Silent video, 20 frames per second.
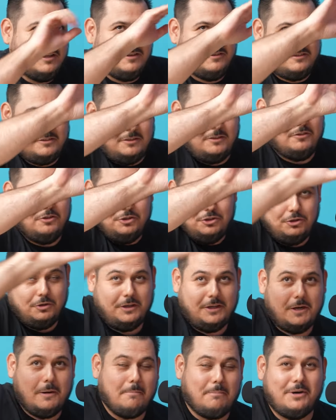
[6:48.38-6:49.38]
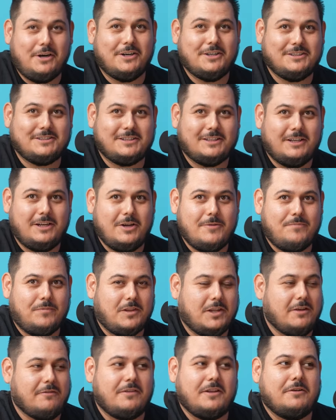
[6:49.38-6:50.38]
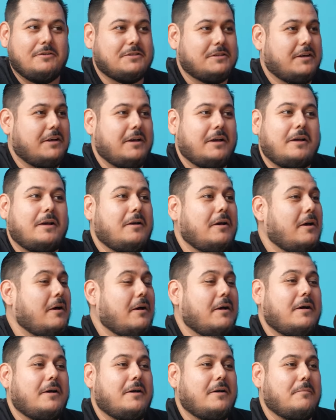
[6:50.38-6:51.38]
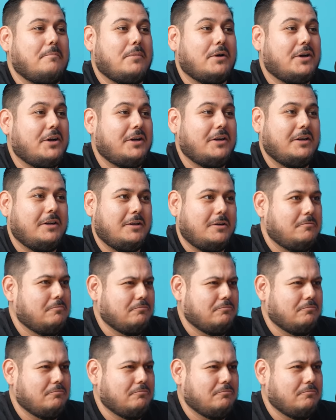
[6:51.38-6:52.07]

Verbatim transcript: it's, you're shooting in a burst, if there's a, a bird,